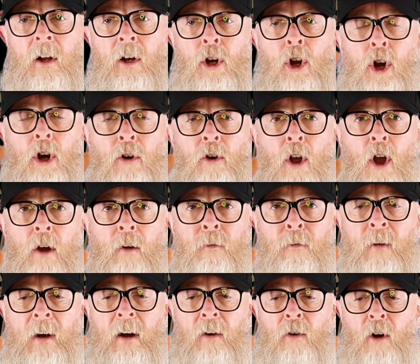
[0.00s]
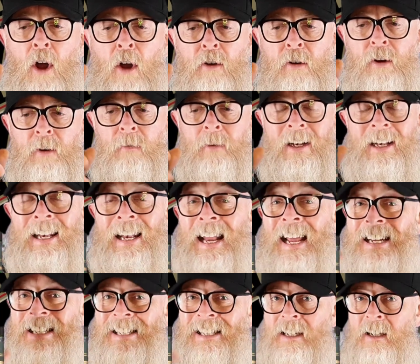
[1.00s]
Look around, feel around,
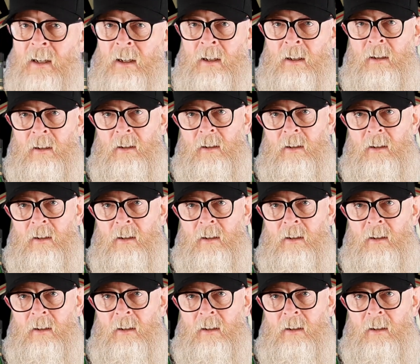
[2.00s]
listen